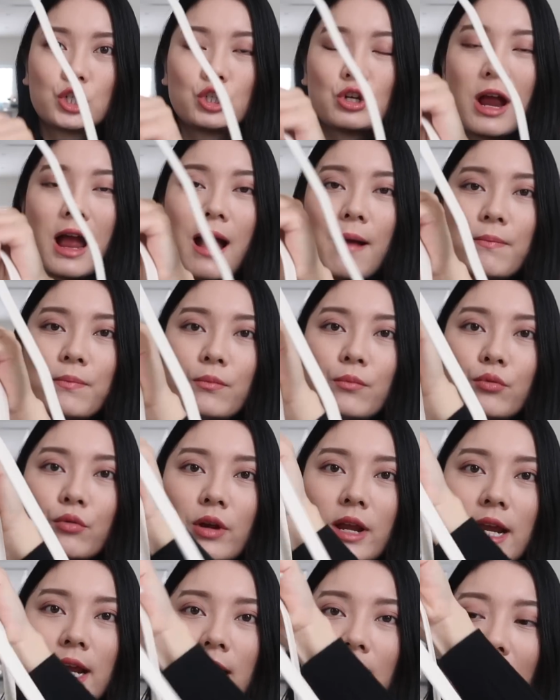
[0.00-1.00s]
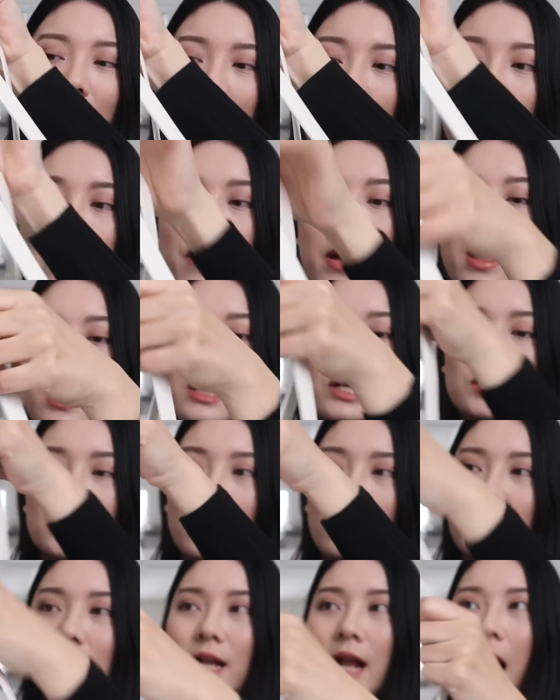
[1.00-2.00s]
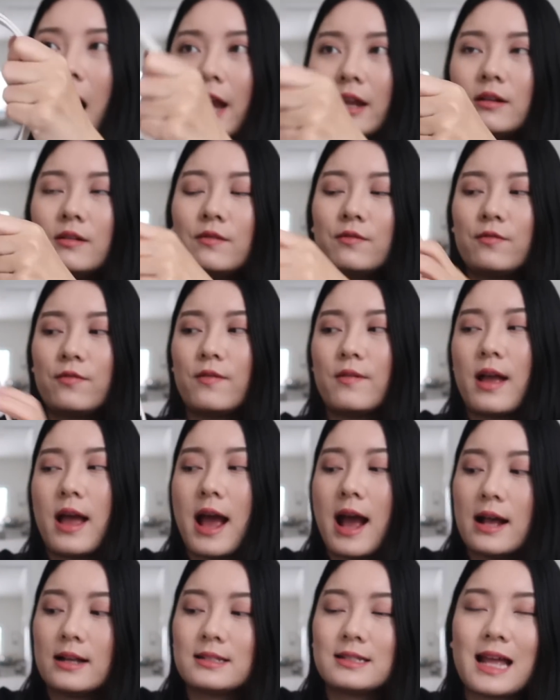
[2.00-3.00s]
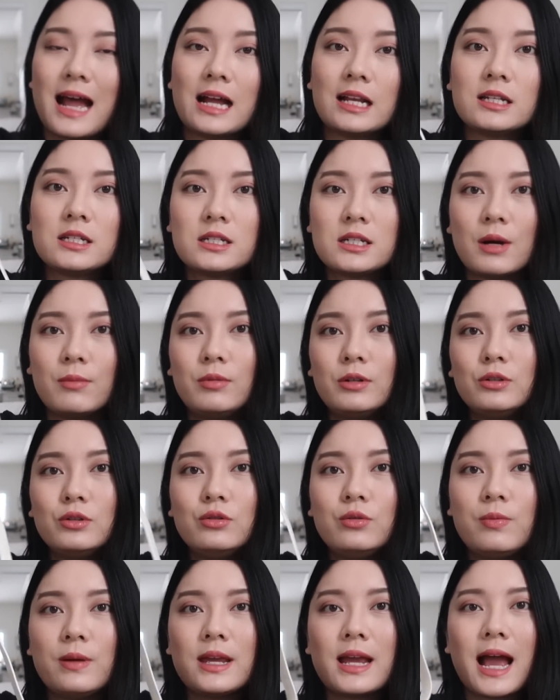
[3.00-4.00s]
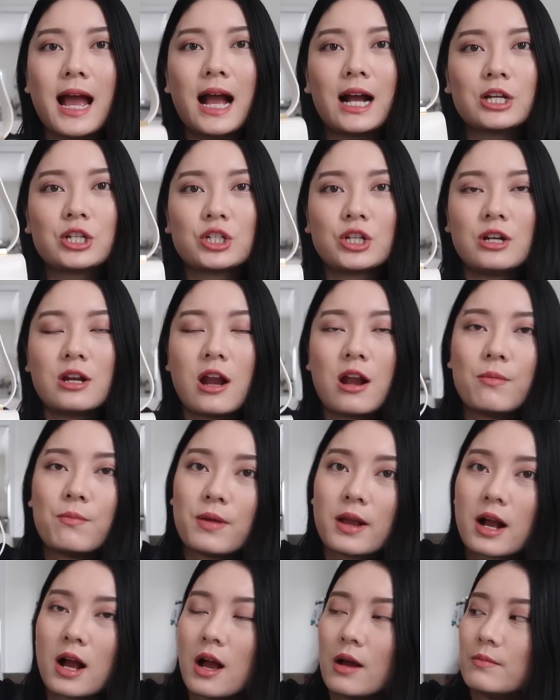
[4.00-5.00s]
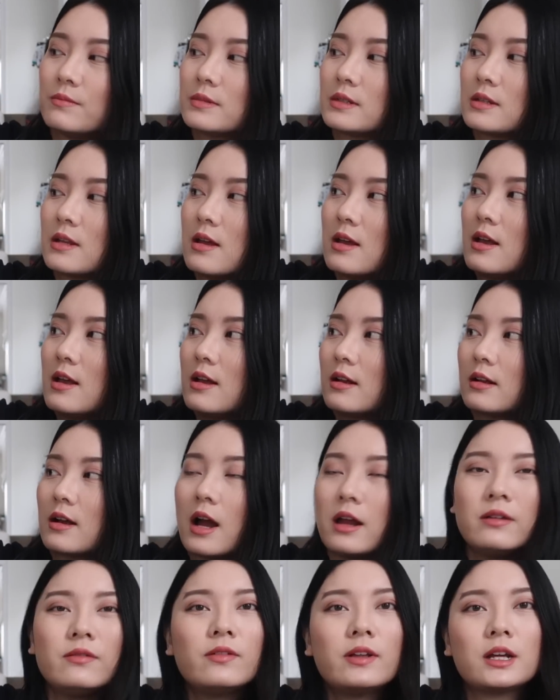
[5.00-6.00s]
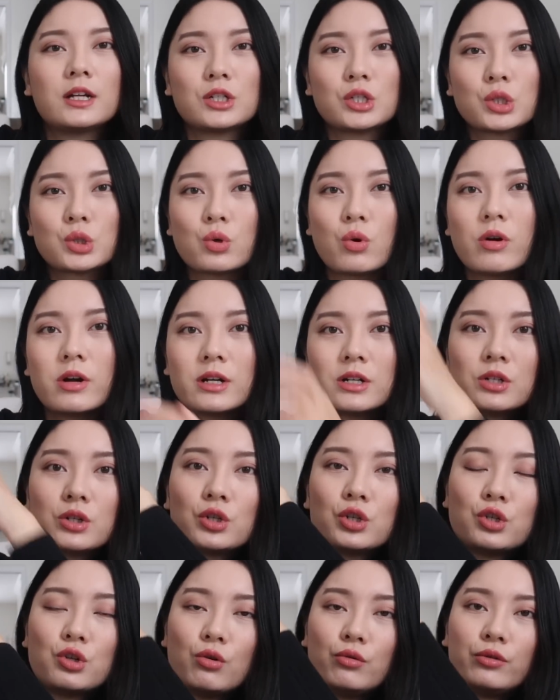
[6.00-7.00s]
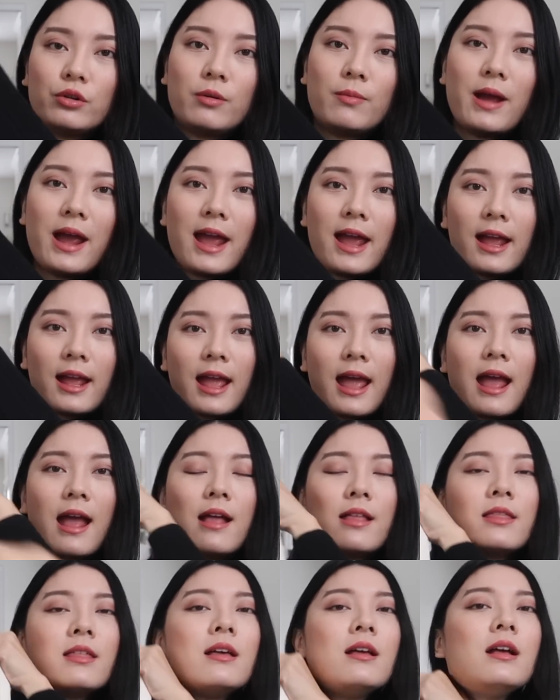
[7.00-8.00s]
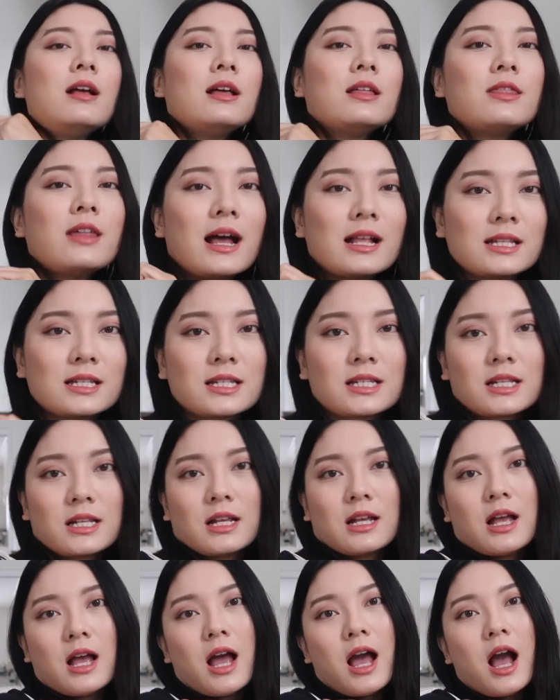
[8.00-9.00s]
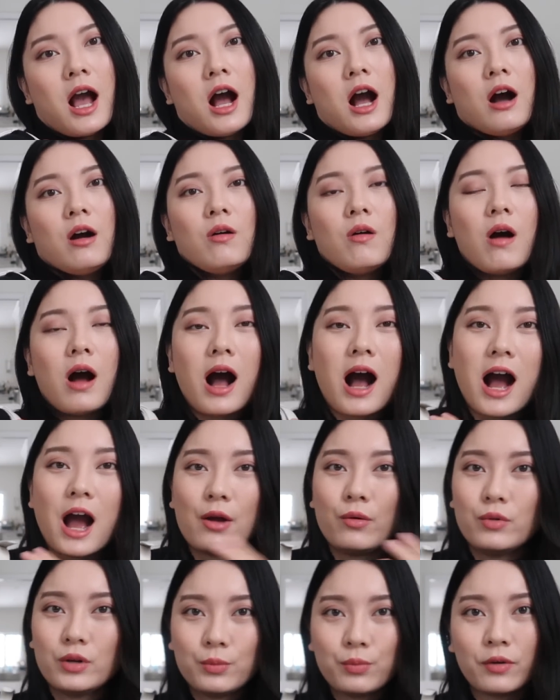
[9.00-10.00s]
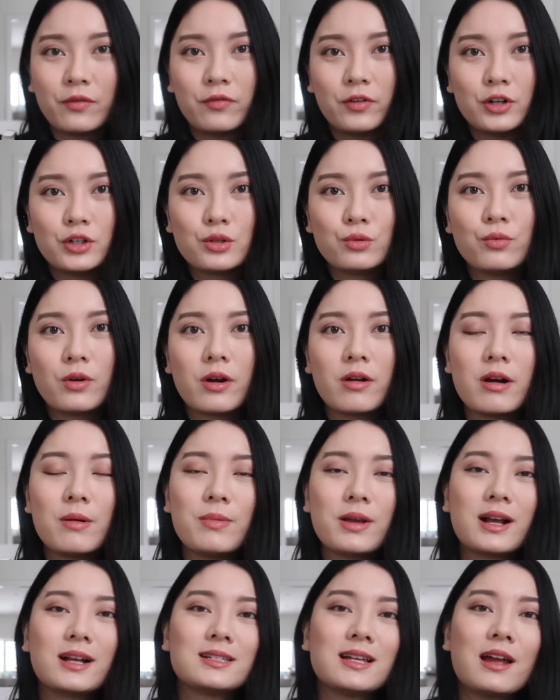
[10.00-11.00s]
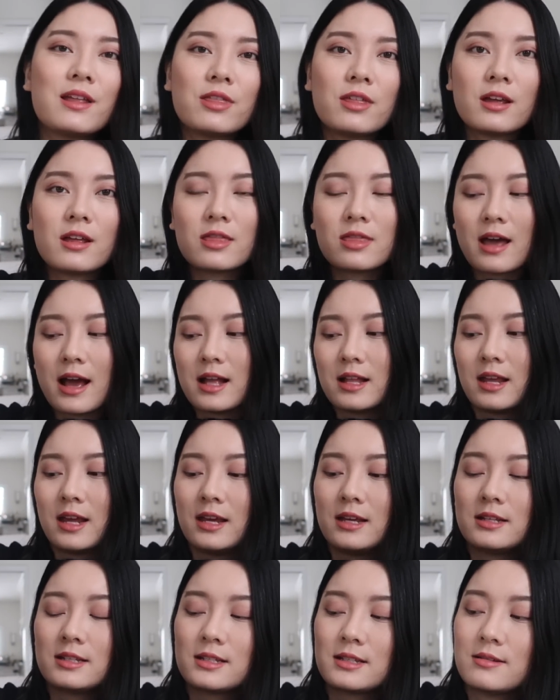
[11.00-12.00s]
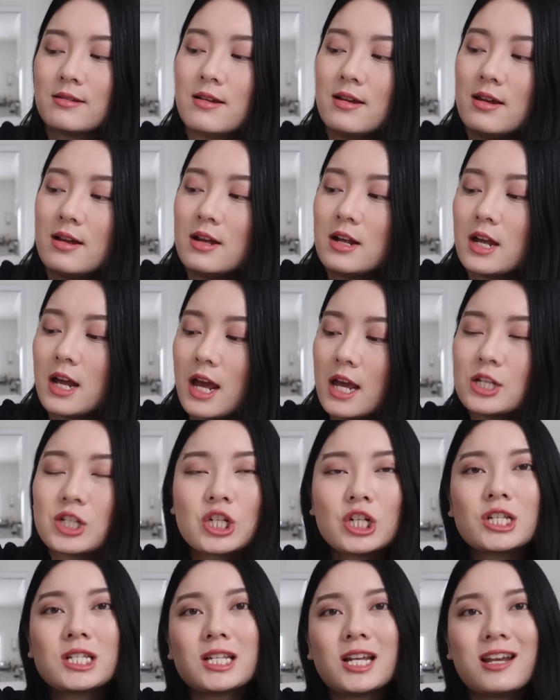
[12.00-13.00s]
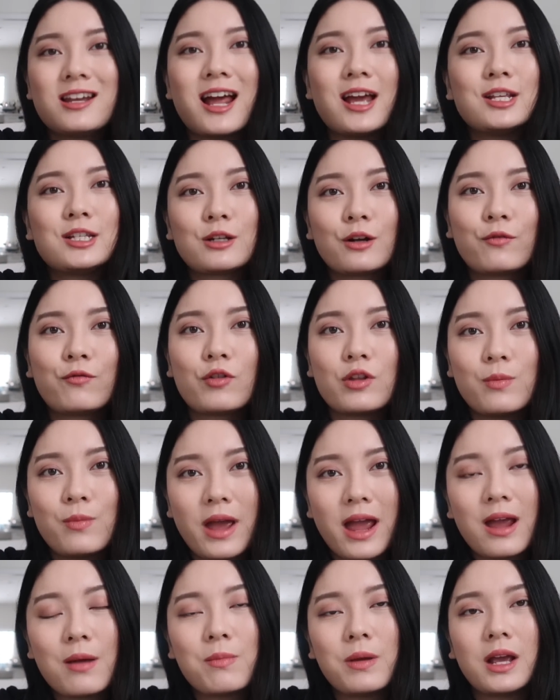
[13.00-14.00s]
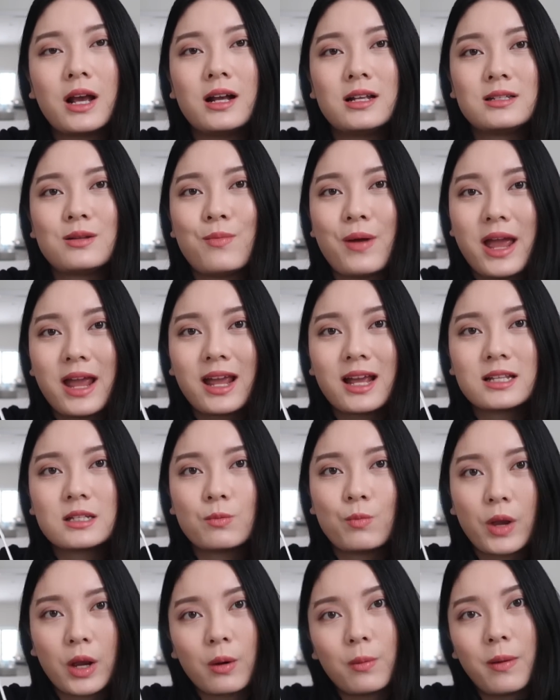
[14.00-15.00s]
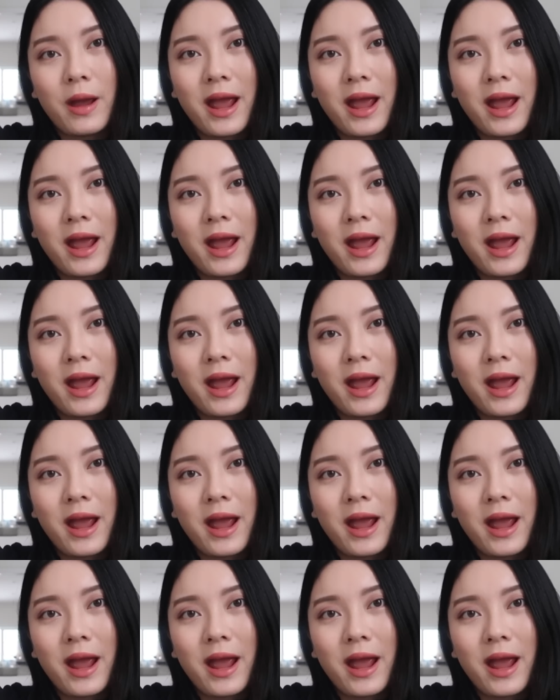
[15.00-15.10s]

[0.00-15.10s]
strap, bring it up so it kind of has that double looping action, and it becomes kind of like a short shoulder bag. And that's how I would prefer to wear it, because I think that it's just nicer for the bag because the bag is a bigger